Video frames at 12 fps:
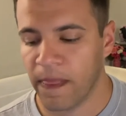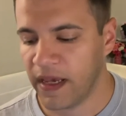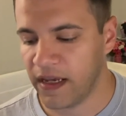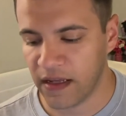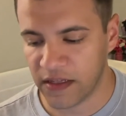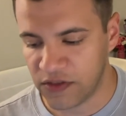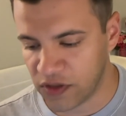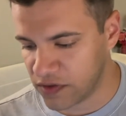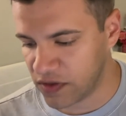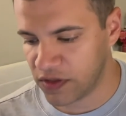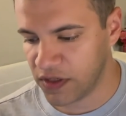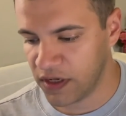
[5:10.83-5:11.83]
He does
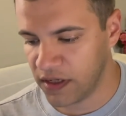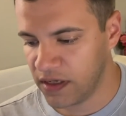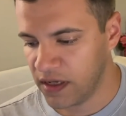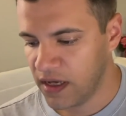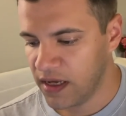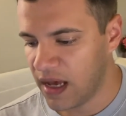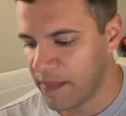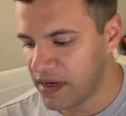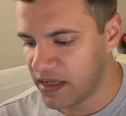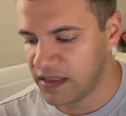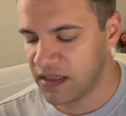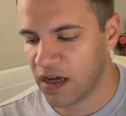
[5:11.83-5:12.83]
just as good. Um, he,
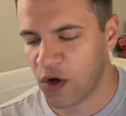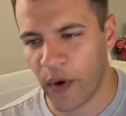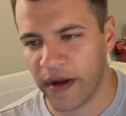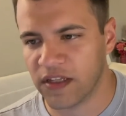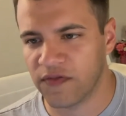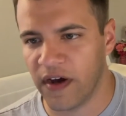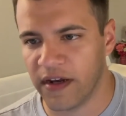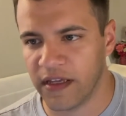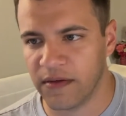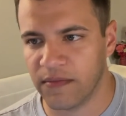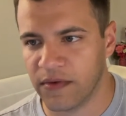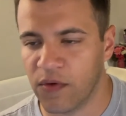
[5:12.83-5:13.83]
he's not quite as
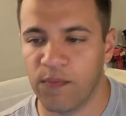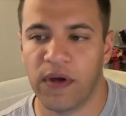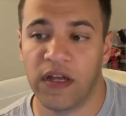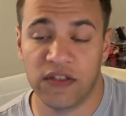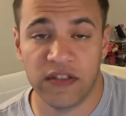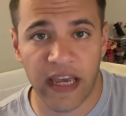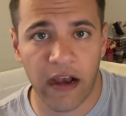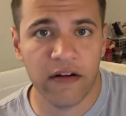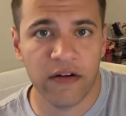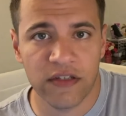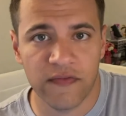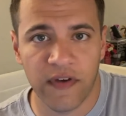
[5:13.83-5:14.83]
funny because his
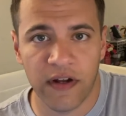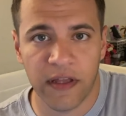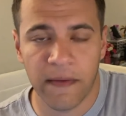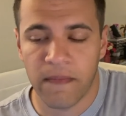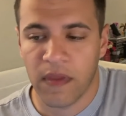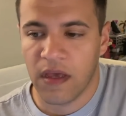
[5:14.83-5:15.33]
character isn't funny,